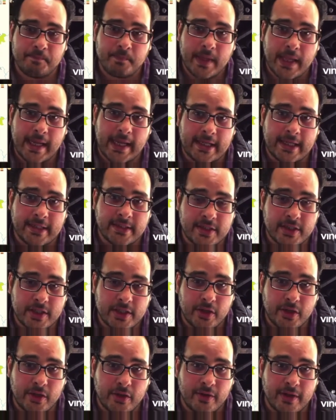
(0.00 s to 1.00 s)
And
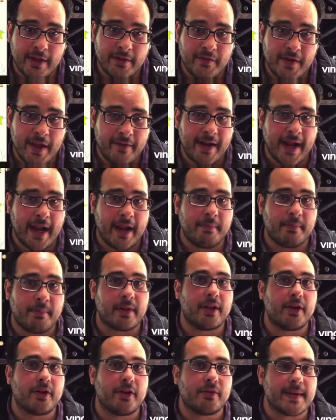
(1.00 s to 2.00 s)
so, if you haven't had
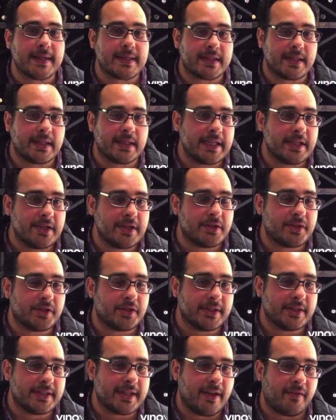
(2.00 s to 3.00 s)
Merlot recently, you should
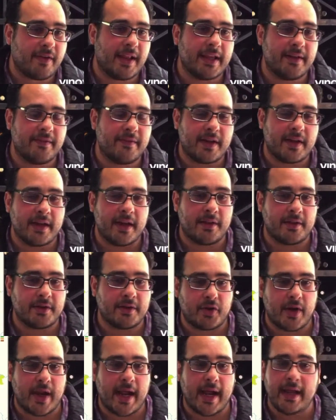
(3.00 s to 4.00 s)
definitely give it another
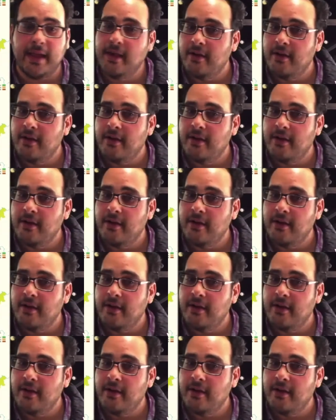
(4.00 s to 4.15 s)
try.